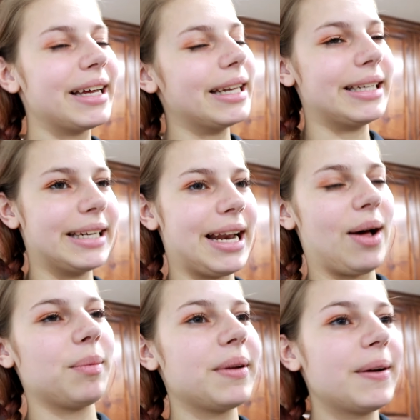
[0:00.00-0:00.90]
It didn't
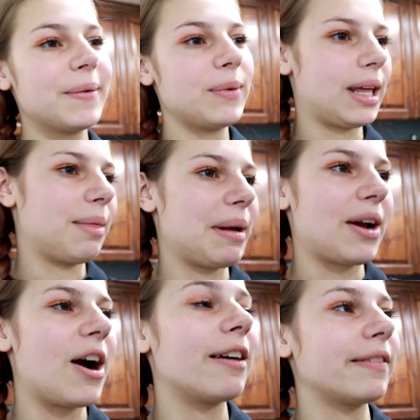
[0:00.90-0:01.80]
help with my
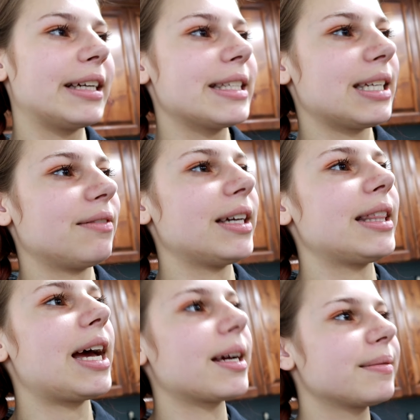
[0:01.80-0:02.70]
coughing and stuff
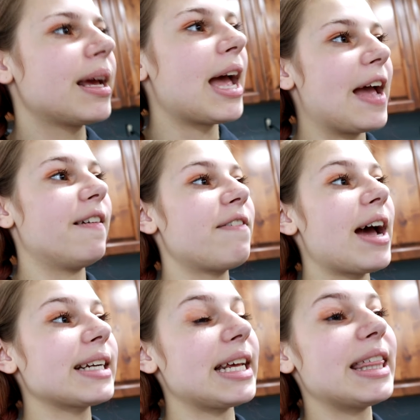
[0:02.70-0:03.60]
like that. In
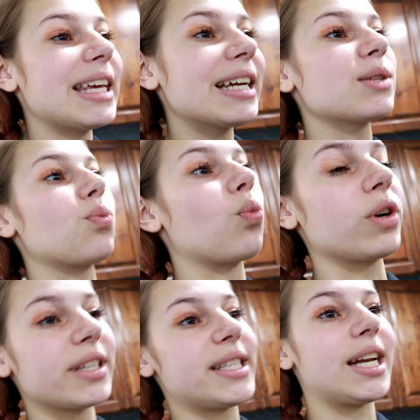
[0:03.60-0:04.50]
fact, I think it's
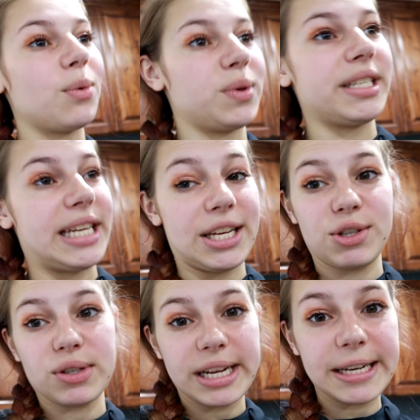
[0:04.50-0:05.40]
worse than it was
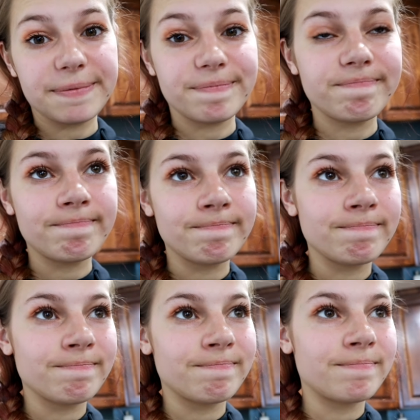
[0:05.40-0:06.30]
yesterday.
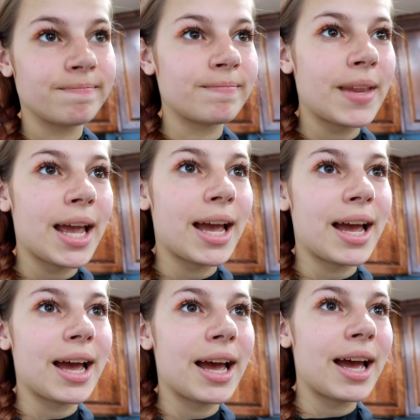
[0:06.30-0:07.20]
I haven't heard you
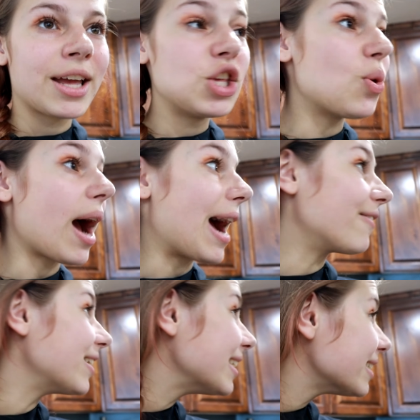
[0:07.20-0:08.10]
cough. You
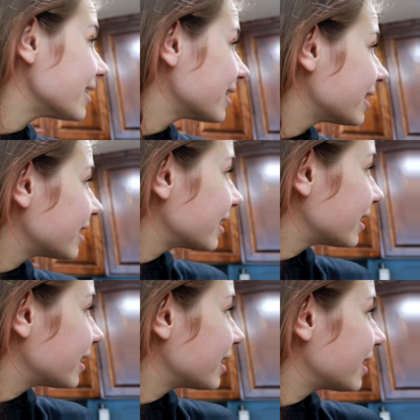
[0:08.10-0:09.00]
haven't?
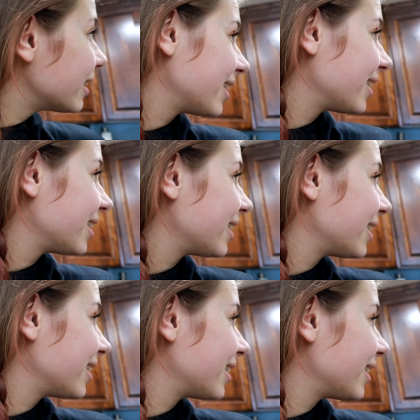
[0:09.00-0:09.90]
No. Maybe it's
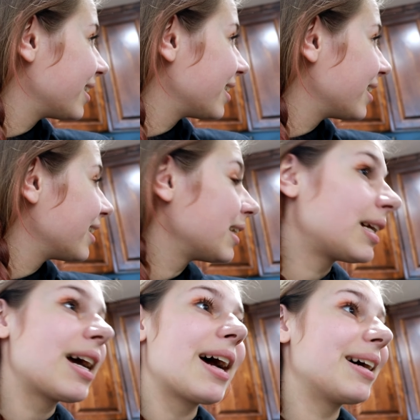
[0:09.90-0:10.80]
all in your
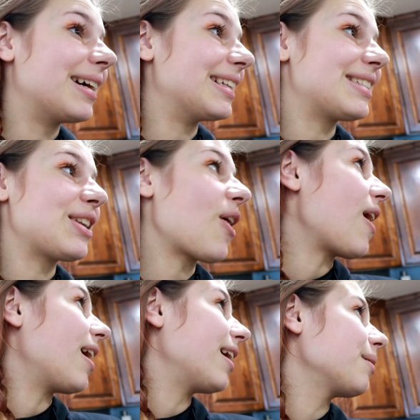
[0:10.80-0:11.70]
head, yo. It's
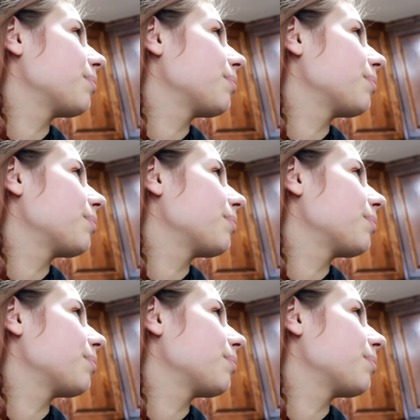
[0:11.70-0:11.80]
not.